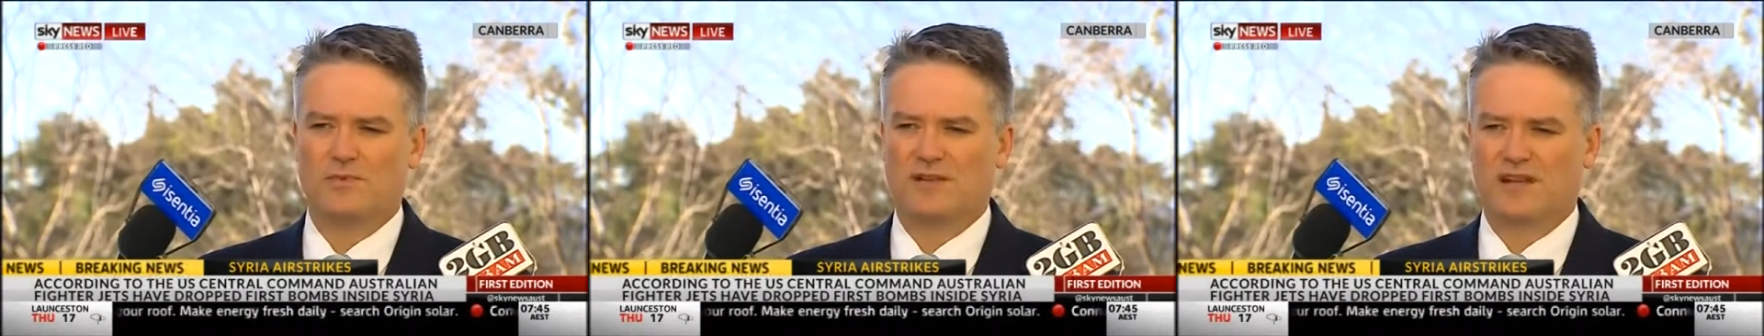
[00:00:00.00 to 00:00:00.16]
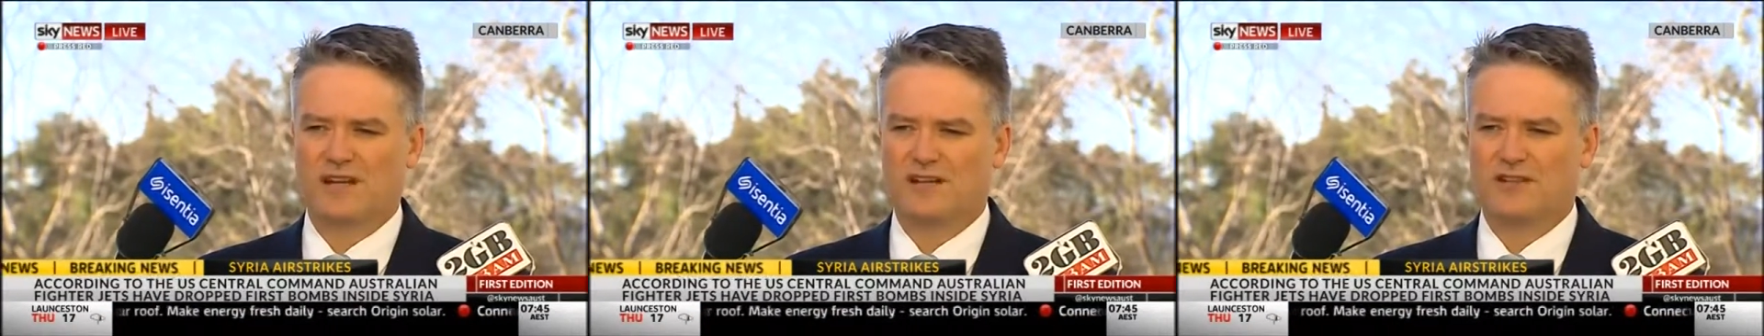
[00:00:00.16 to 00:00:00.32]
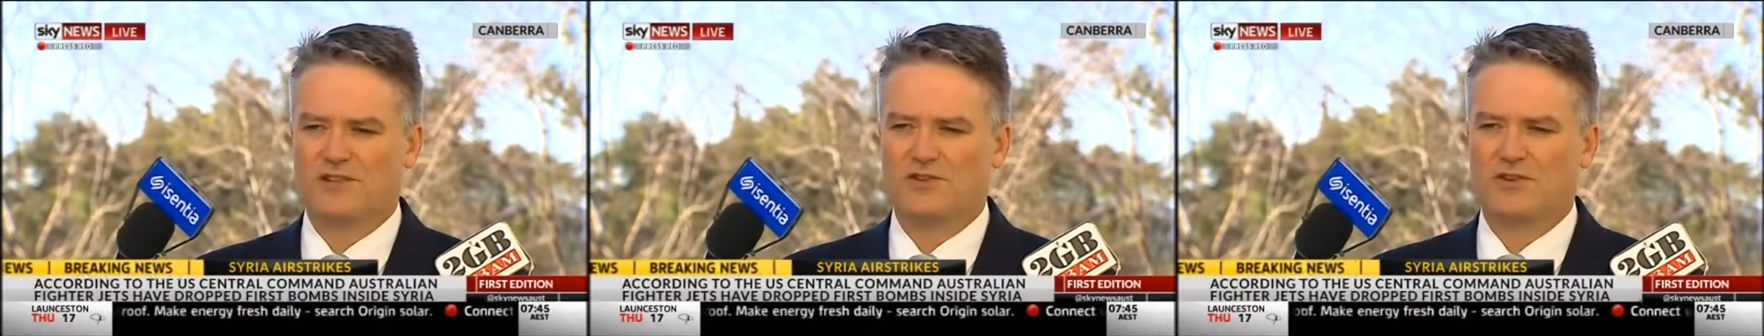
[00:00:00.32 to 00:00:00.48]

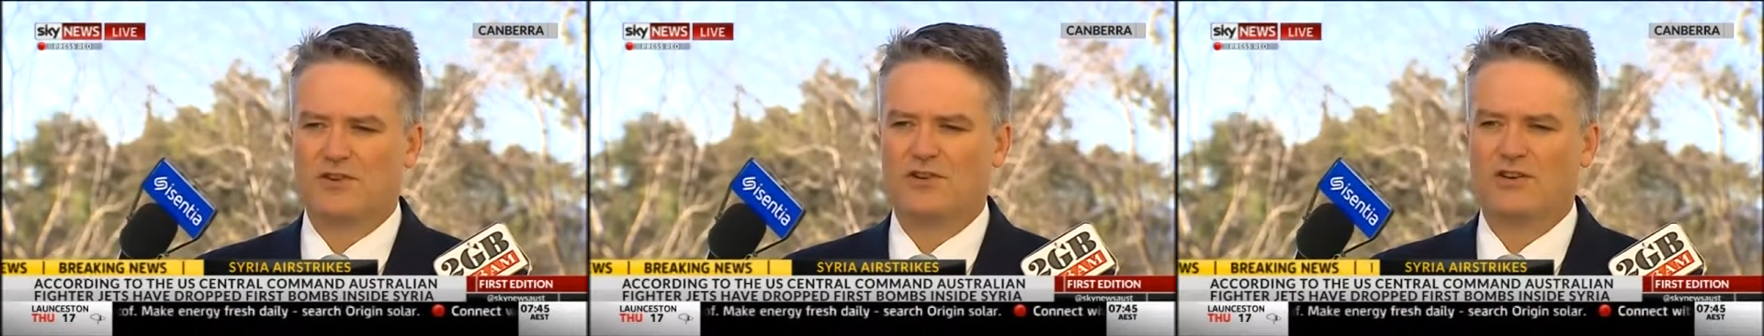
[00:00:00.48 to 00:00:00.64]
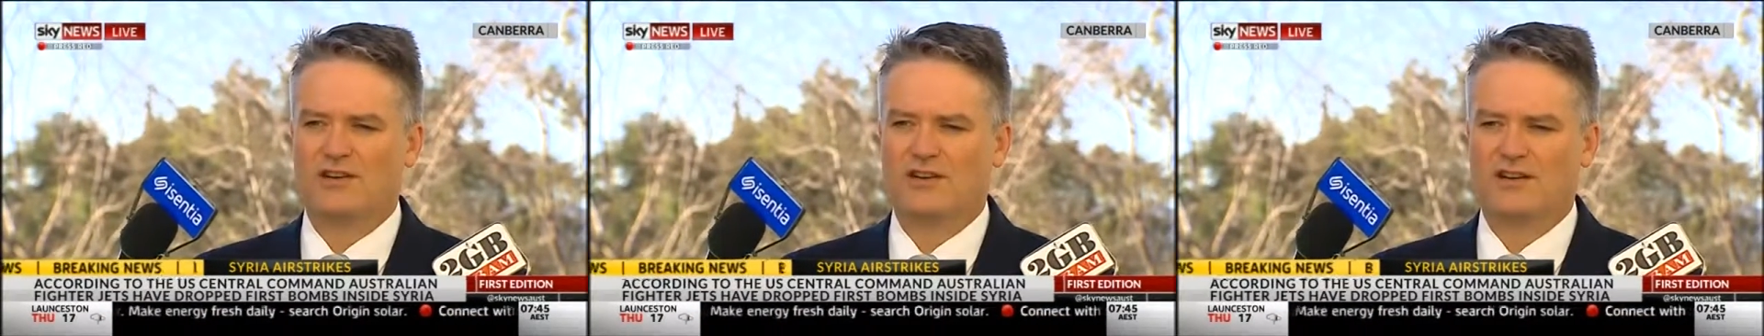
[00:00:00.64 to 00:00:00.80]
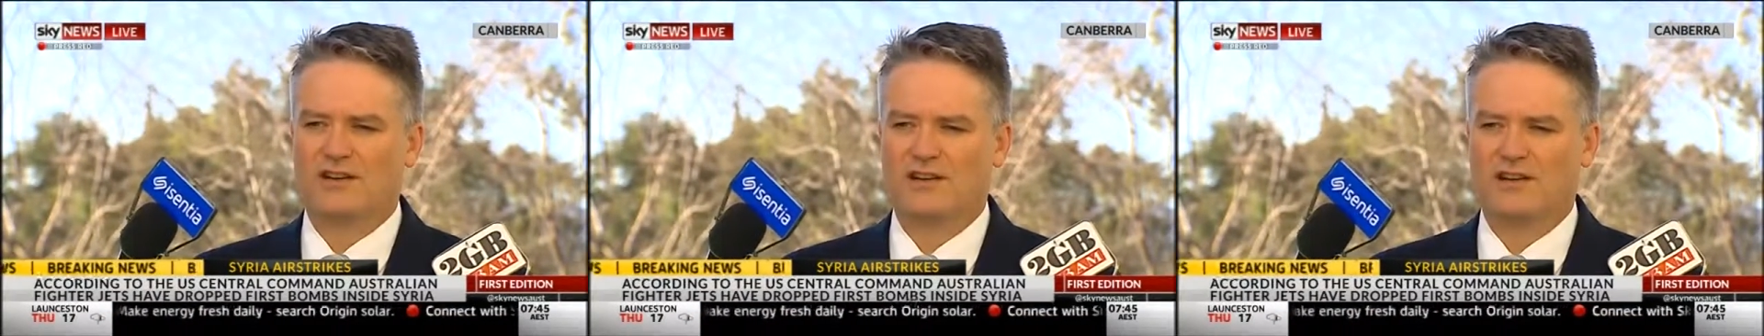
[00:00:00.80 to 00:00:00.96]
That is
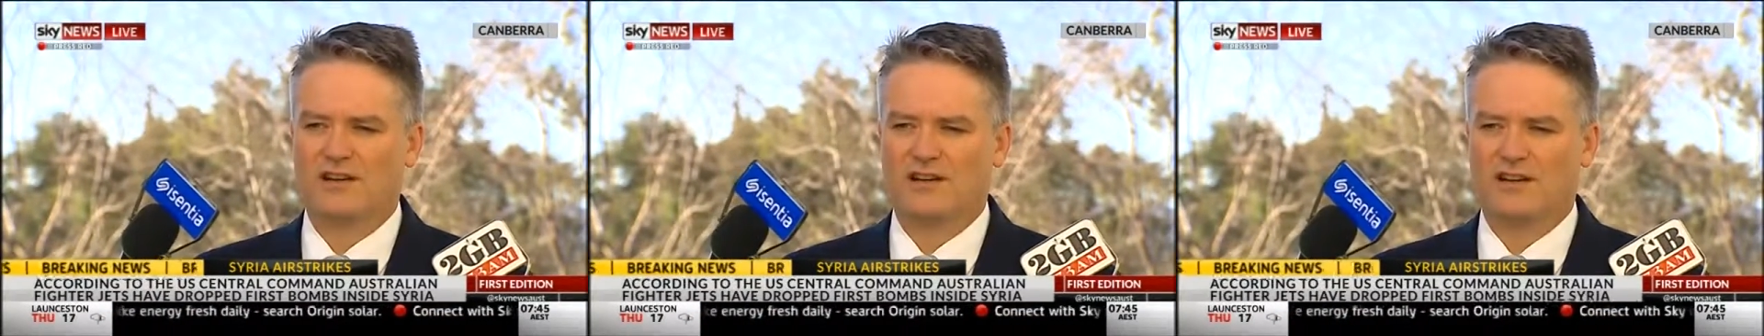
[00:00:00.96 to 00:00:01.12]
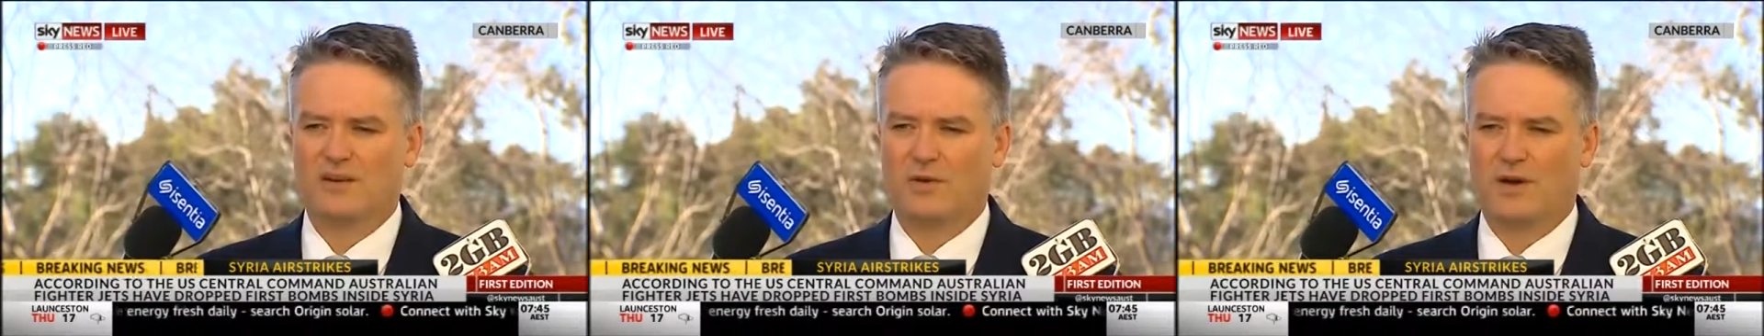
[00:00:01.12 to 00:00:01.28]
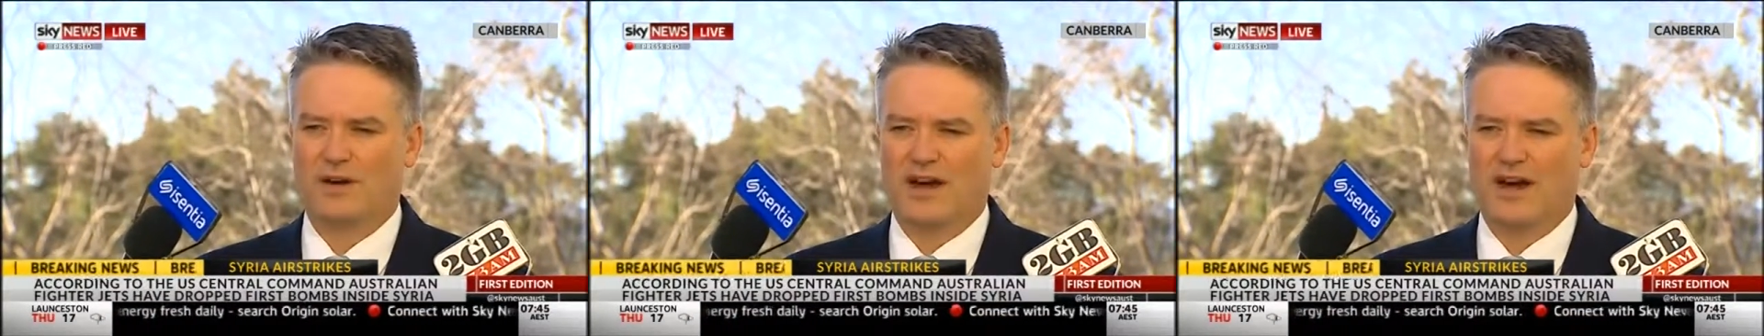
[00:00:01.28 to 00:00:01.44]
certainly
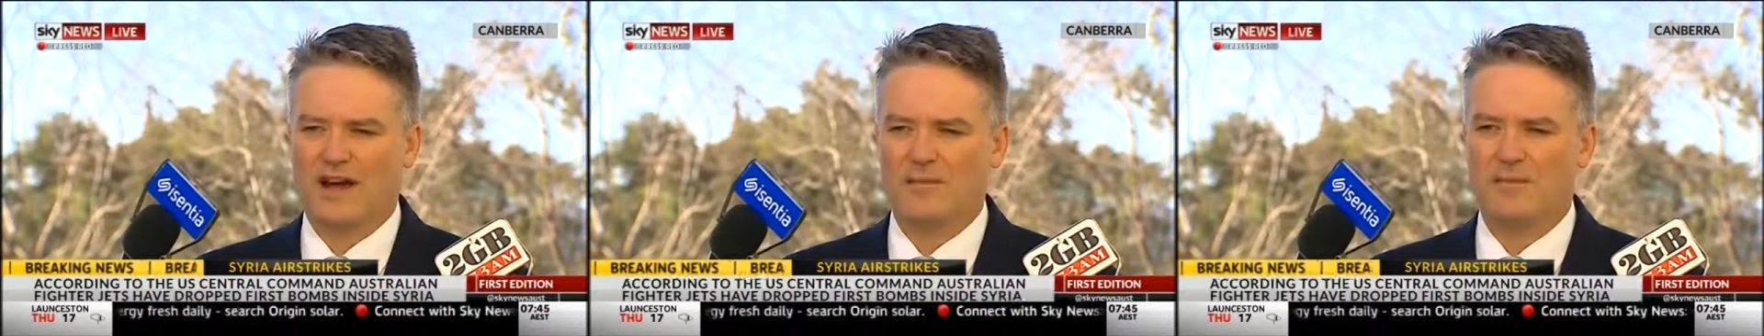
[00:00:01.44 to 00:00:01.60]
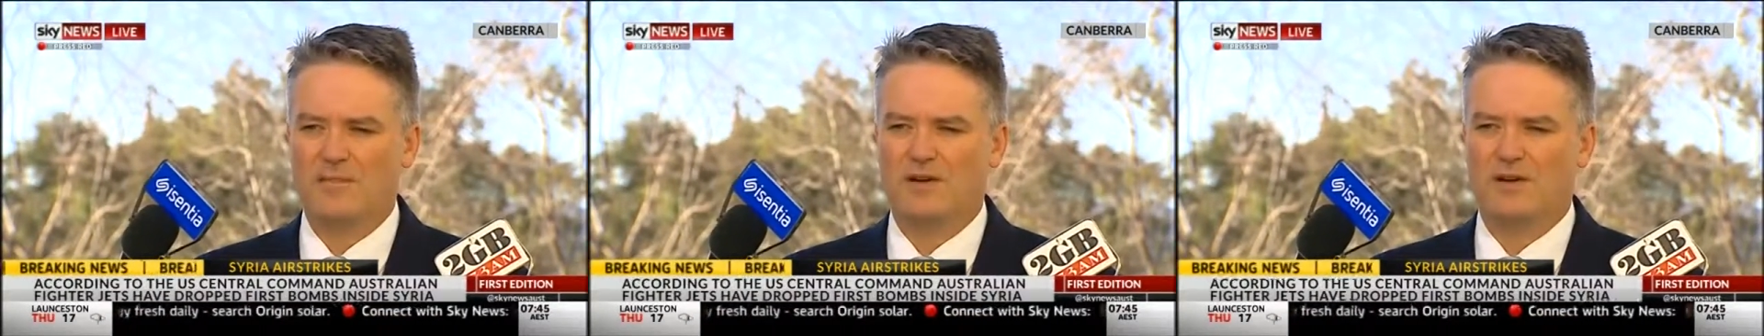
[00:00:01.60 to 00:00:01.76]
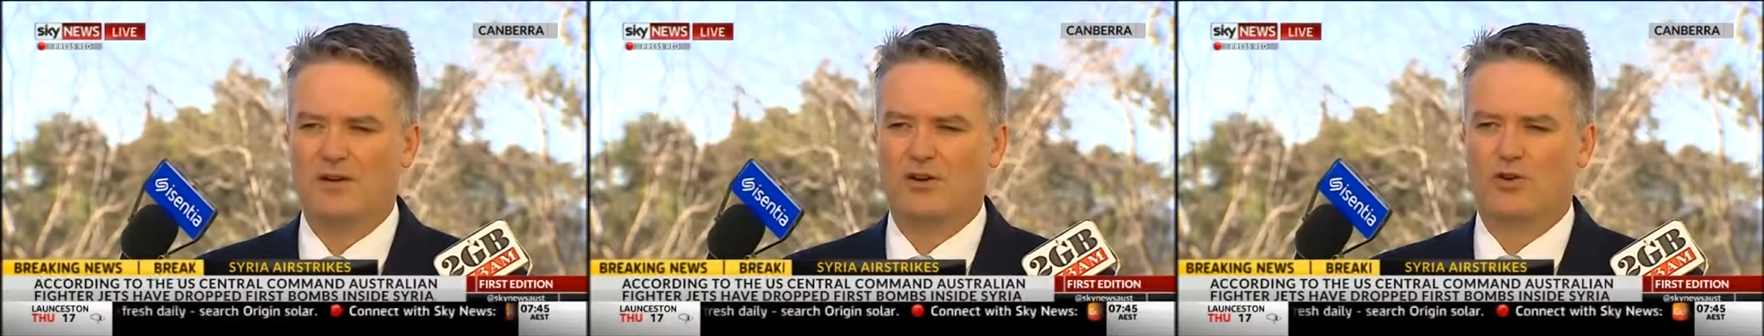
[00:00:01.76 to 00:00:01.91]
what
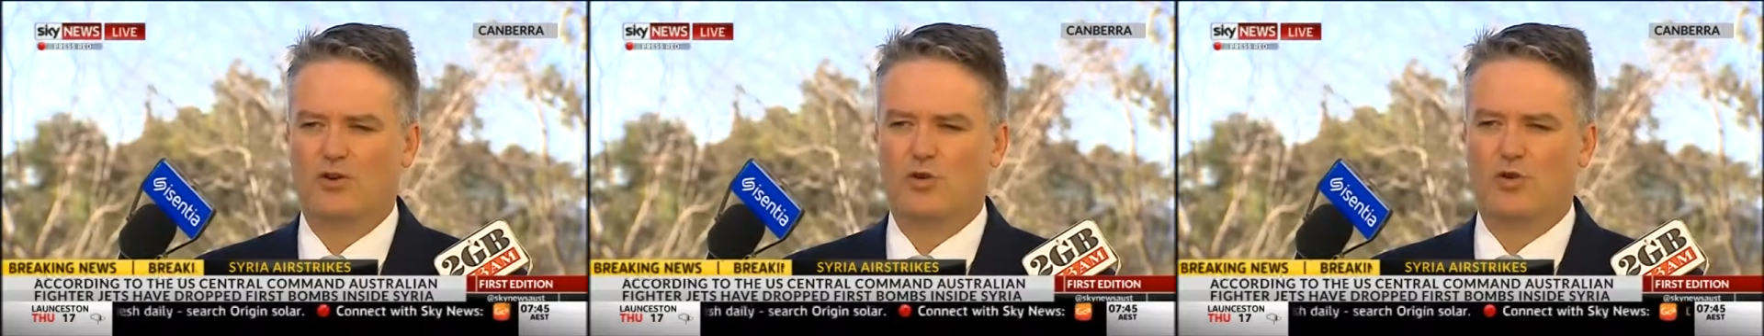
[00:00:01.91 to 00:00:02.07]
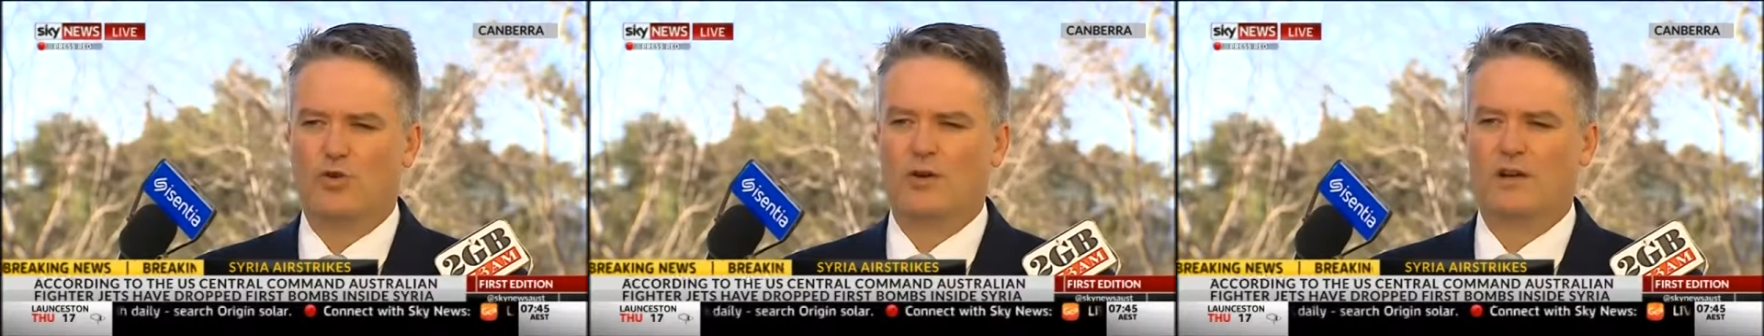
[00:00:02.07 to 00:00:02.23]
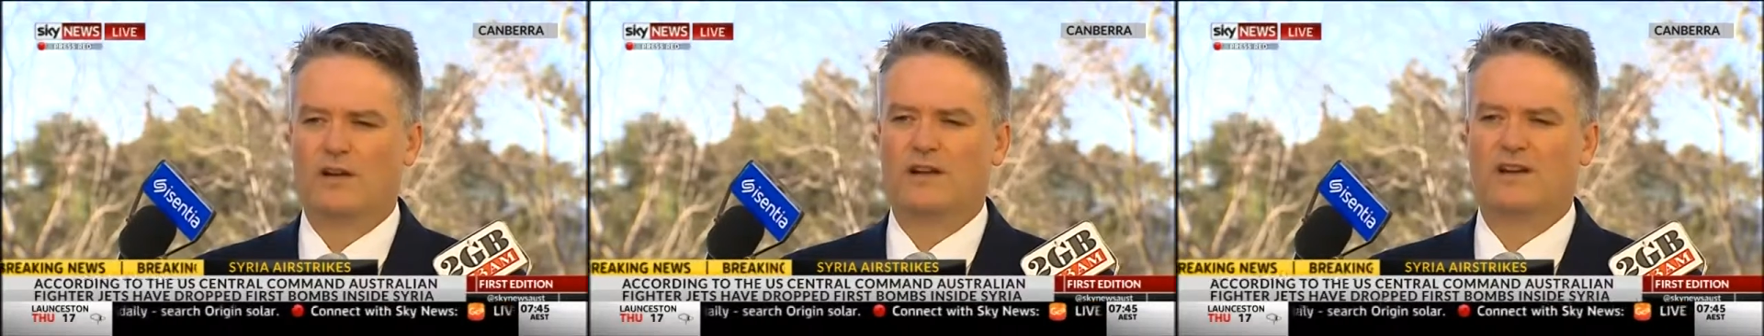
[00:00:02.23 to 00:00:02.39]
I'm
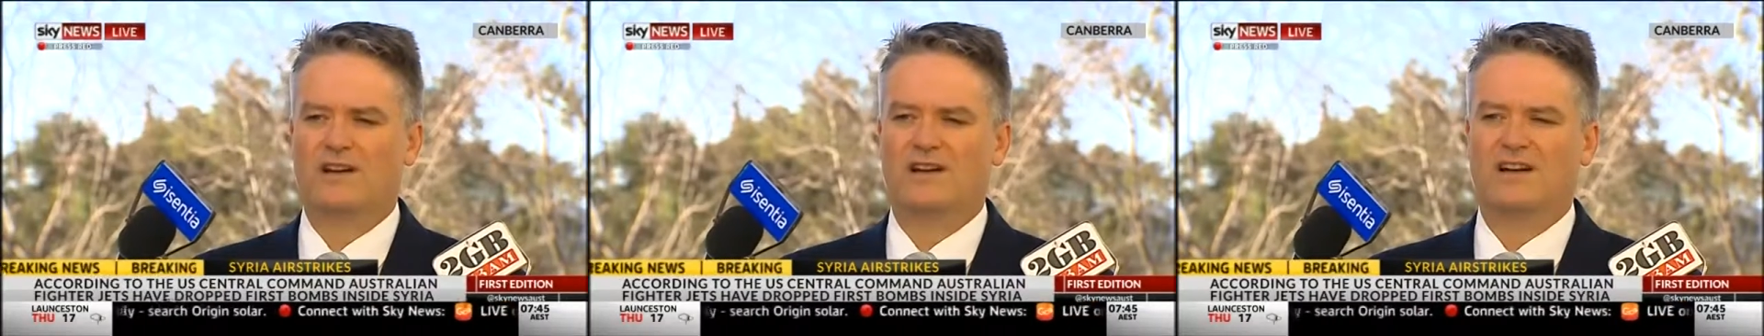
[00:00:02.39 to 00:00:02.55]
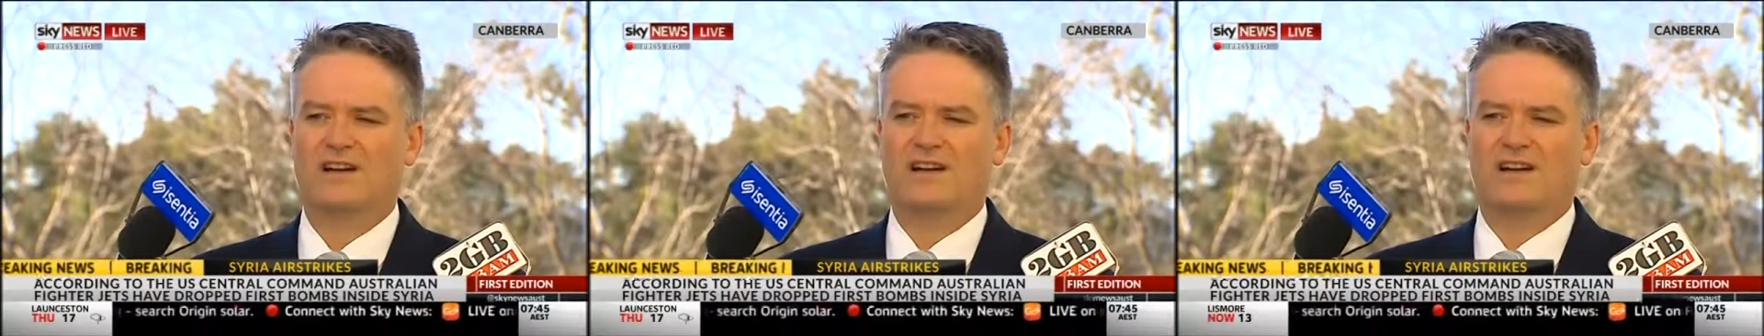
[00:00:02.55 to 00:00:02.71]
calling